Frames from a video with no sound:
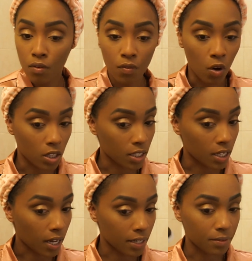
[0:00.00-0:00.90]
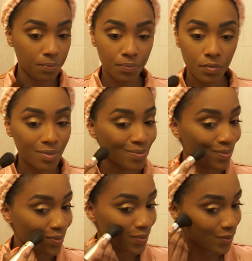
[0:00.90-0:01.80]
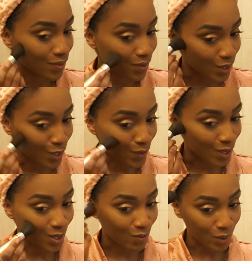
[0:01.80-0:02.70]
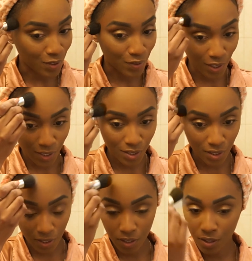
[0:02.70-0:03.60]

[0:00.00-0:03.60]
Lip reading: fall in line with the rest of my face.